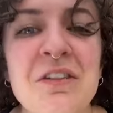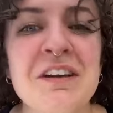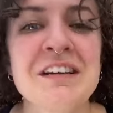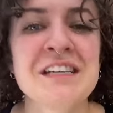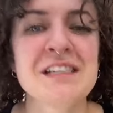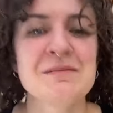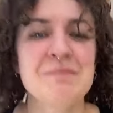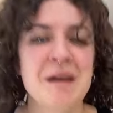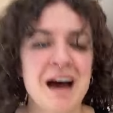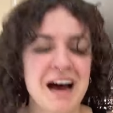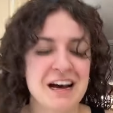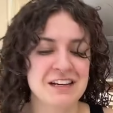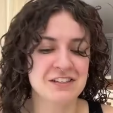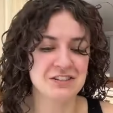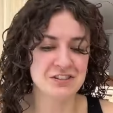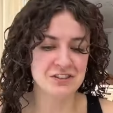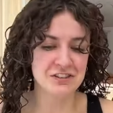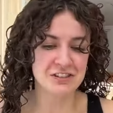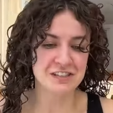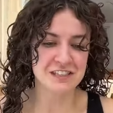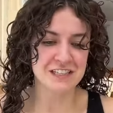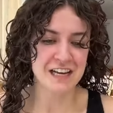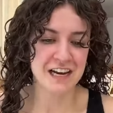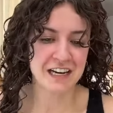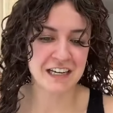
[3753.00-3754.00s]
this
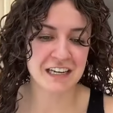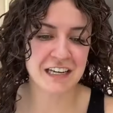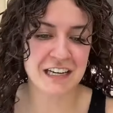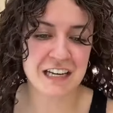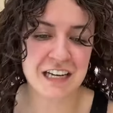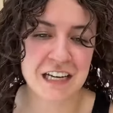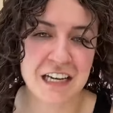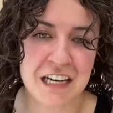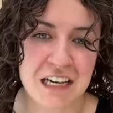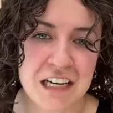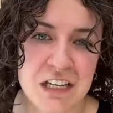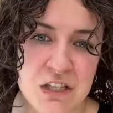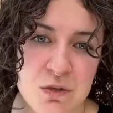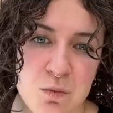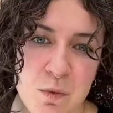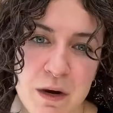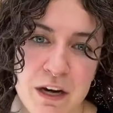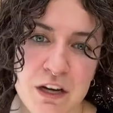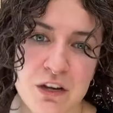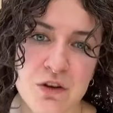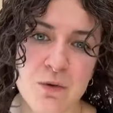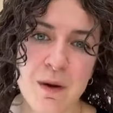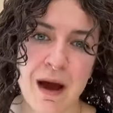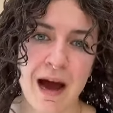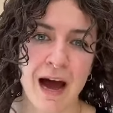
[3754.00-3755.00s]
Masters technique is where
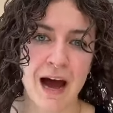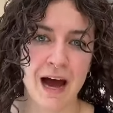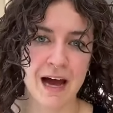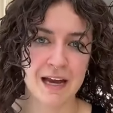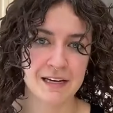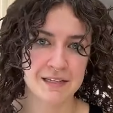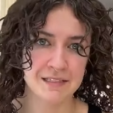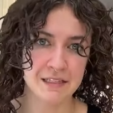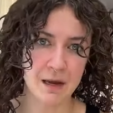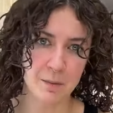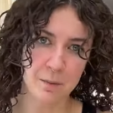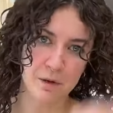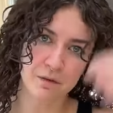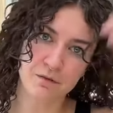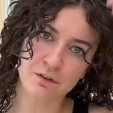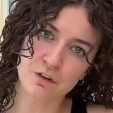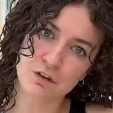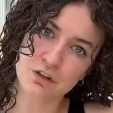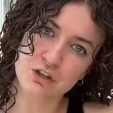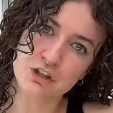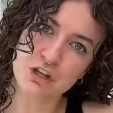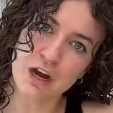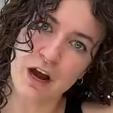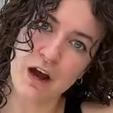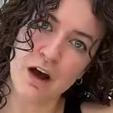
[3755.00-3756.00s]
you add some of your
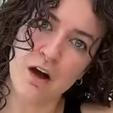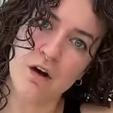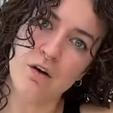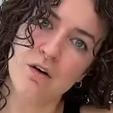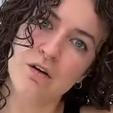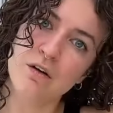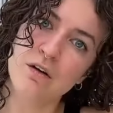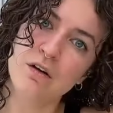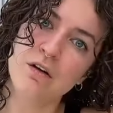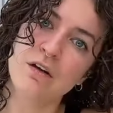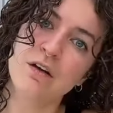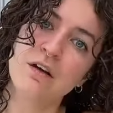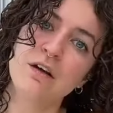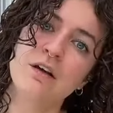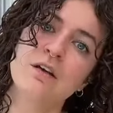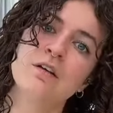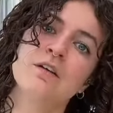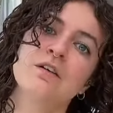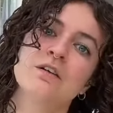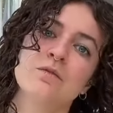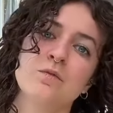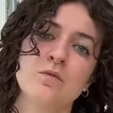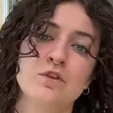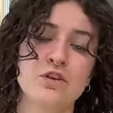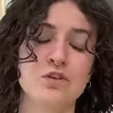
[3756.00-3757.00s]
gel,
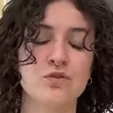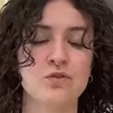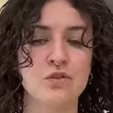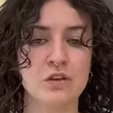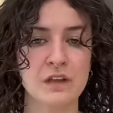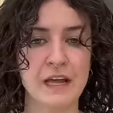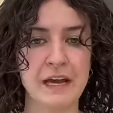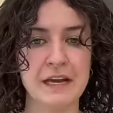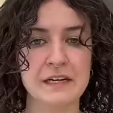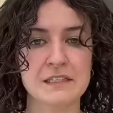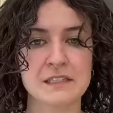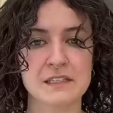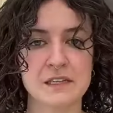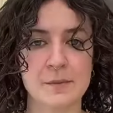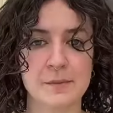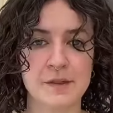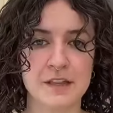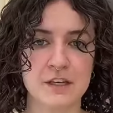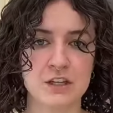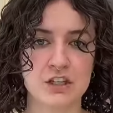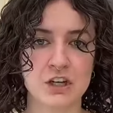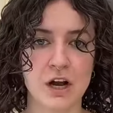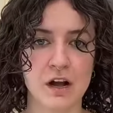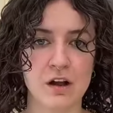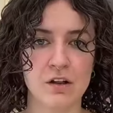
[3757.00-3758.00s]
you glaze some of the
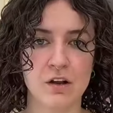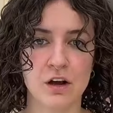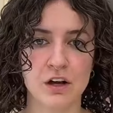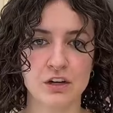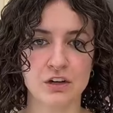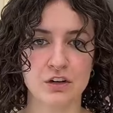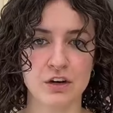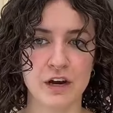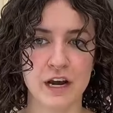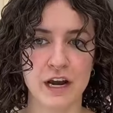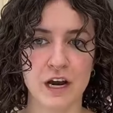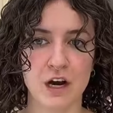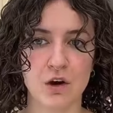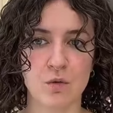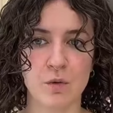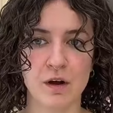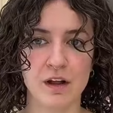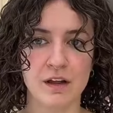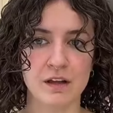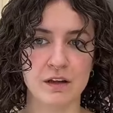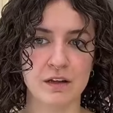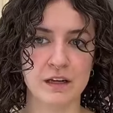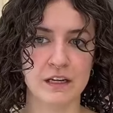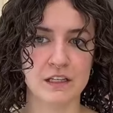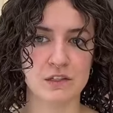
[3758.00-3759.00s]
gel on your hair
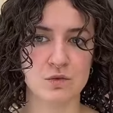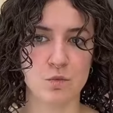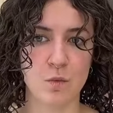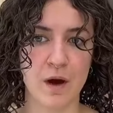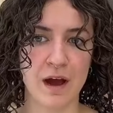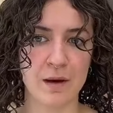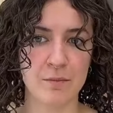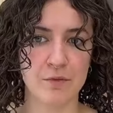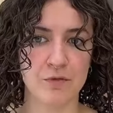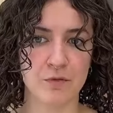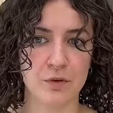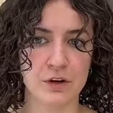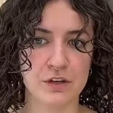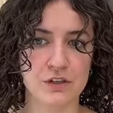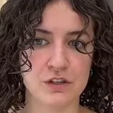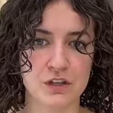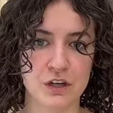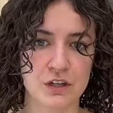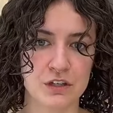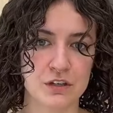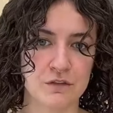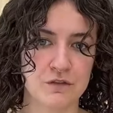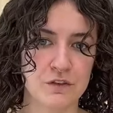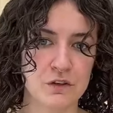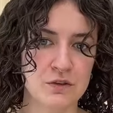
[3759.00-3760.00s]
while it's wet before you start
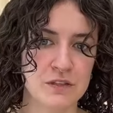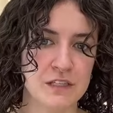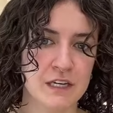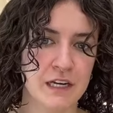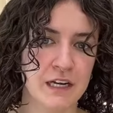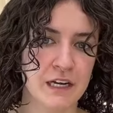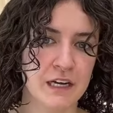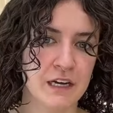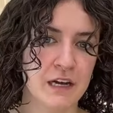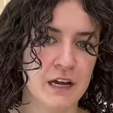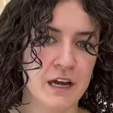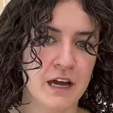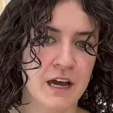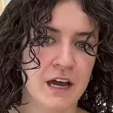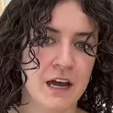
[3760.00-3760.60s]
diffusing.